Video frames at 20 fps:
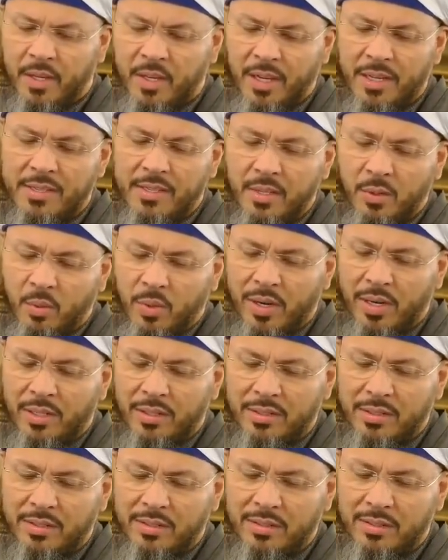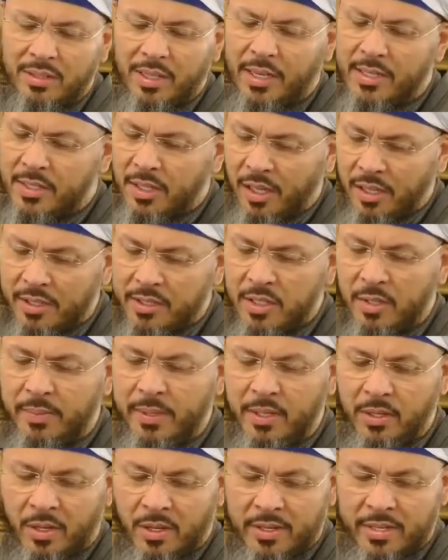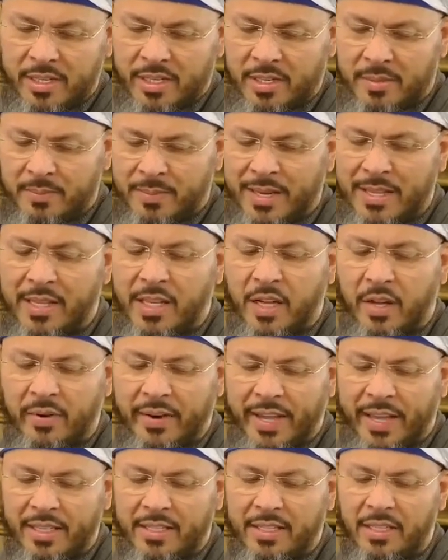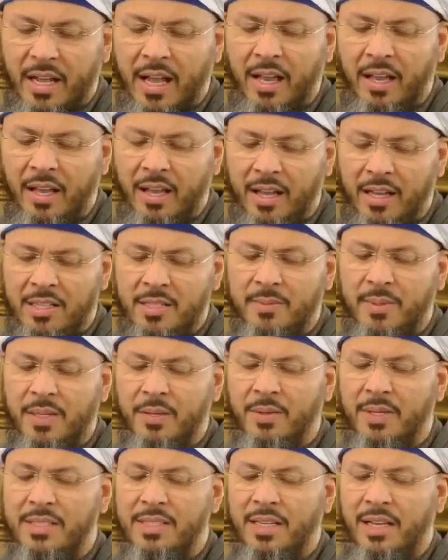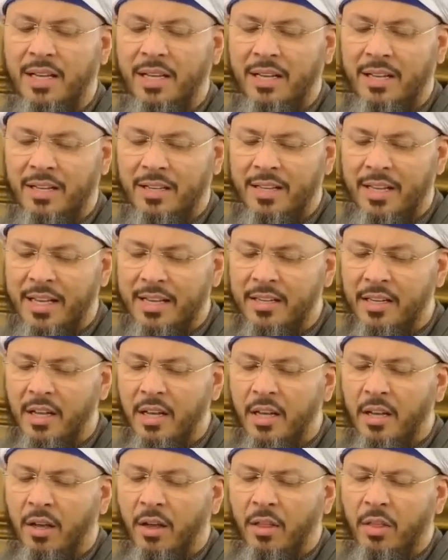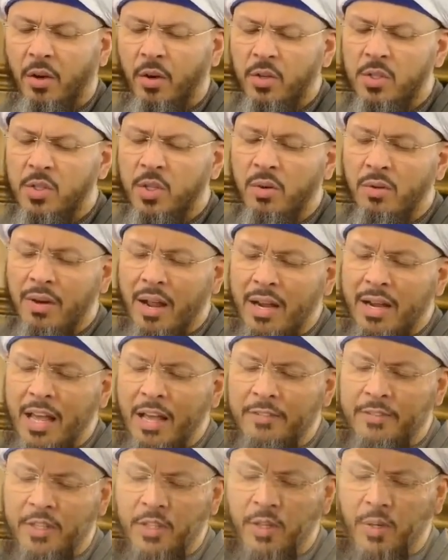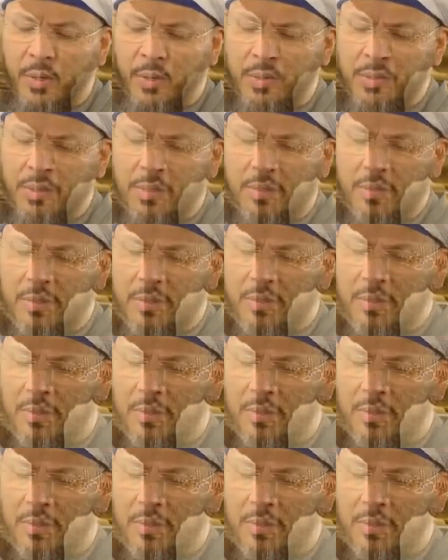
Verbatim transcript: Because the world has also been ordered by the Creator Allah subhanahu wa ta'ala that those who run after you